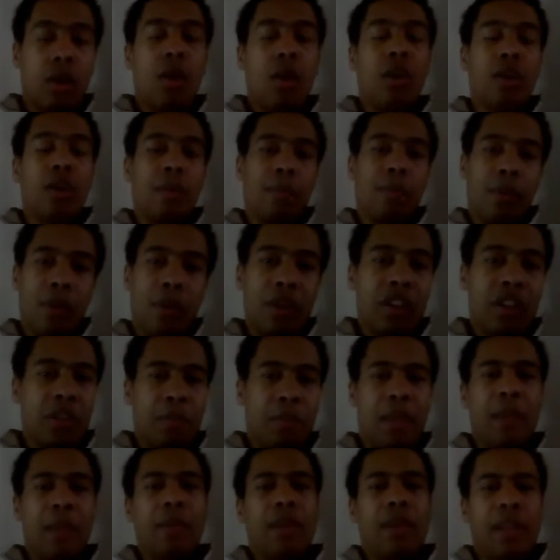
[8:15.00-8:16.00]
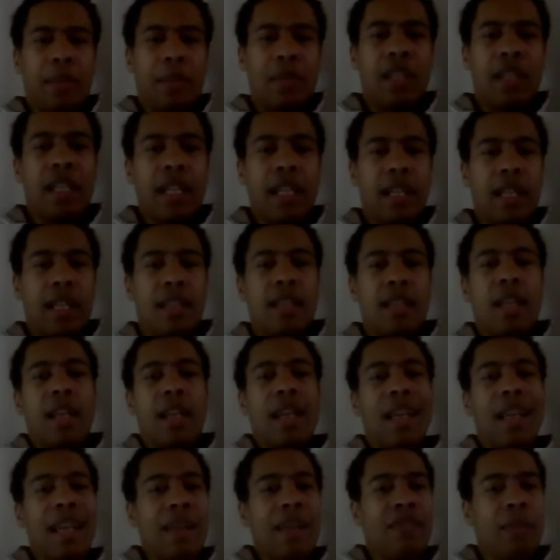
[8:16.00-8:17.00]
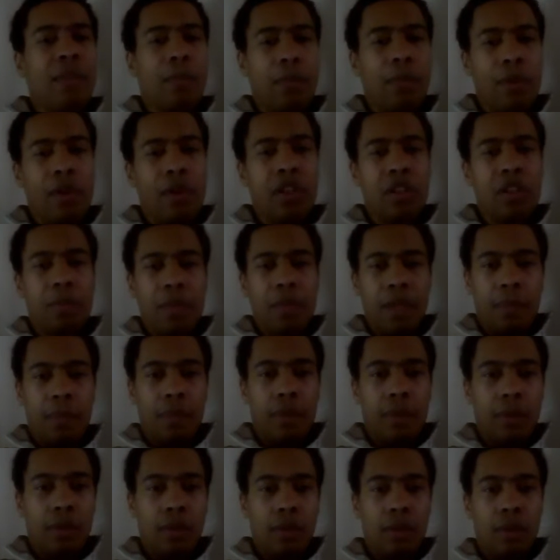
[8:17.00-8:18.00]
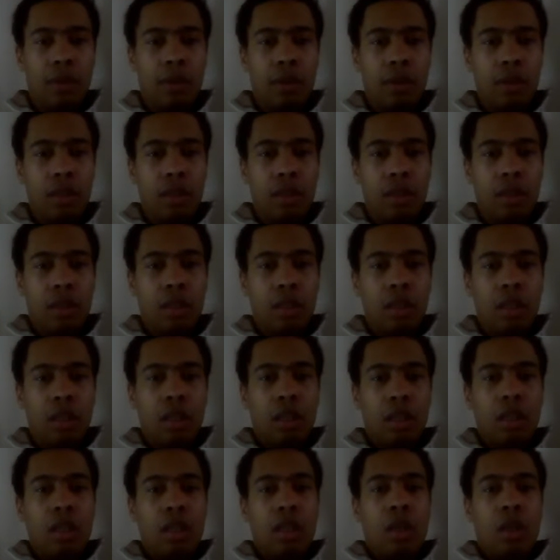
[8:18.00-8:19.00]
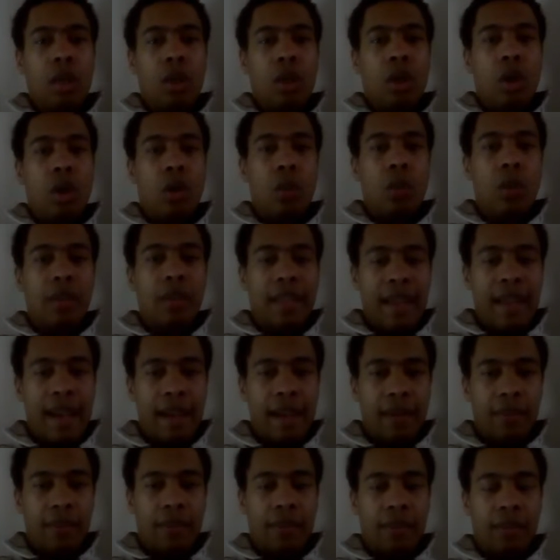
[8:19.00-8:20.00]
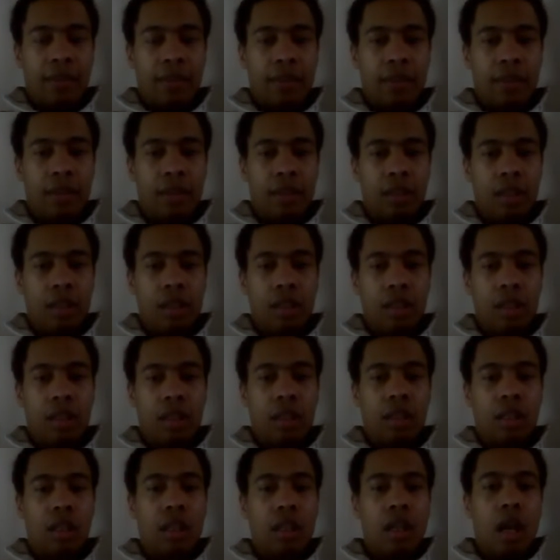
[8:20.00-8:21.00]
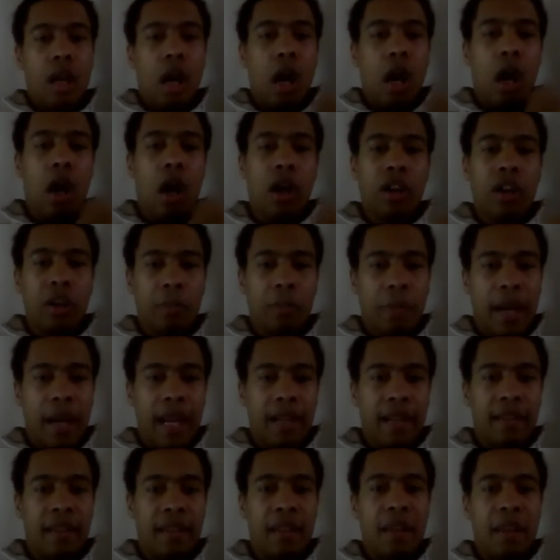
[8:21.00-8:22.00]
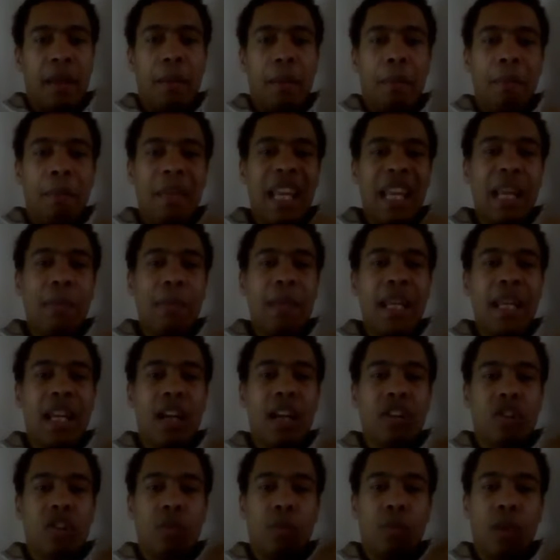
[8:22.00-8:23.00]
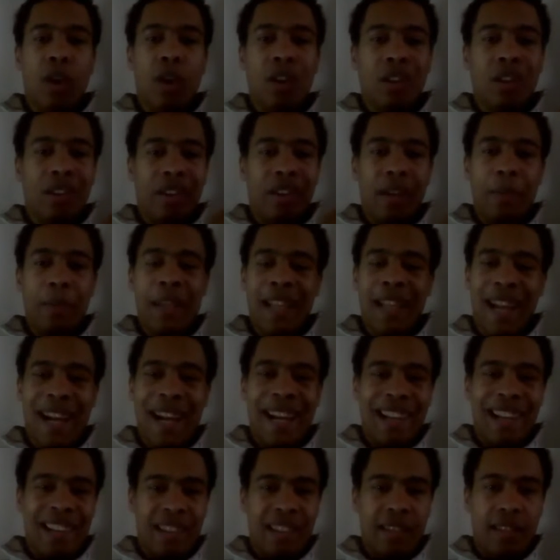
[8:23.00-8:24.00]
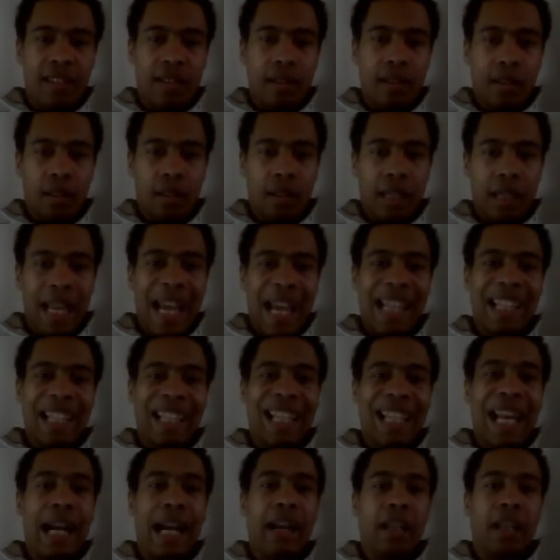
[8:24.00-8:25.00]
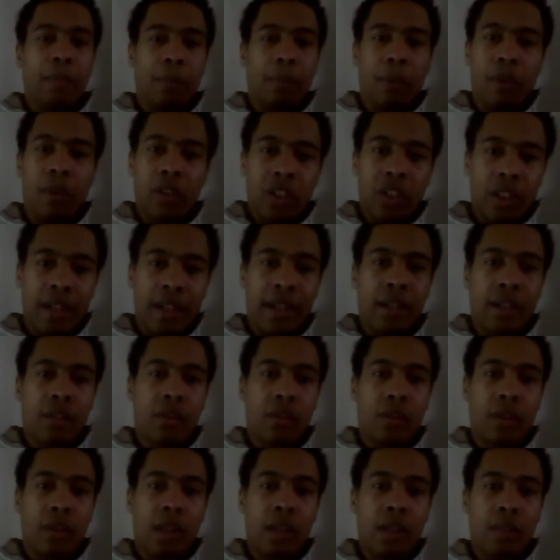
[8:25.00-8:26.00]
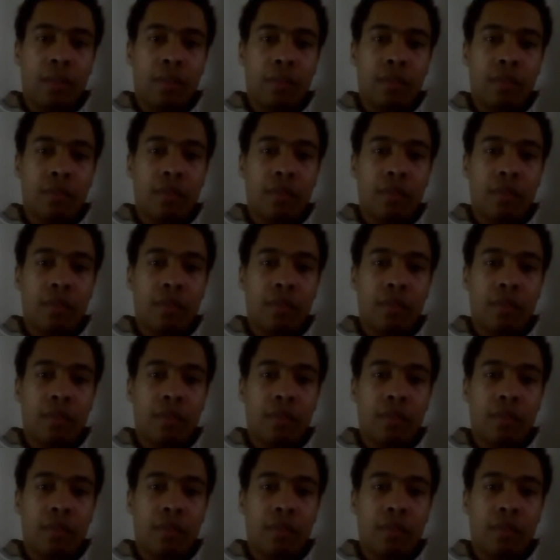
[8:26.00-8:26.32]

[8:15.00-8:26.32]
or the Polish people, let me say it like this, if the Polish people would have occupied maybe a small Caribbean island and declared it Polish territory,